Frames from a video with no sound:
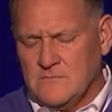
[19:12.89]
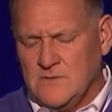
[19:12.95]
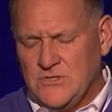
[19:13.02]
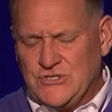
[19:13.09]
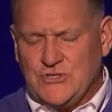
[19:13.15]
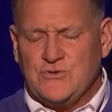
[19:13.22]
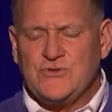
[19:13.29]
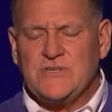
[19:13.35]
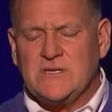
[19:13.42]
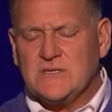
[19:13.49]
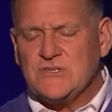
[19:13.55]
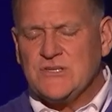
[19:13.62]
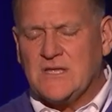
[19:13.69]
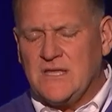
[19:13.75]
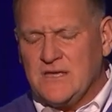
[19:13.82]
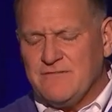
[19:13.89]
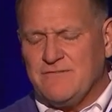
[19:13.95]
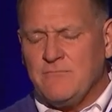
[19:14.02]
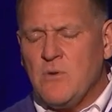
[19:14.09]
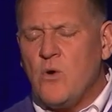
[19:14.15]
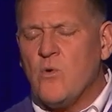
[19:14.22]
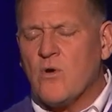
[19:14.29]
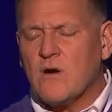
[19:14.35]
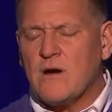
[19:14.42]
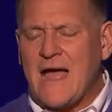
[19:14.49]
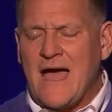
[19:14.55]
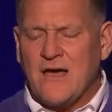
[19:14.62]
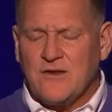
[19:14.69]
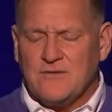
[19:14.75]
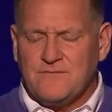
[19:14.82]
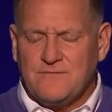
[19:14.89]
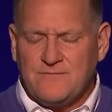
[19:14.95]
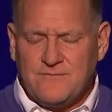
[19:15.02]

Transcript: and choosing to give more out of,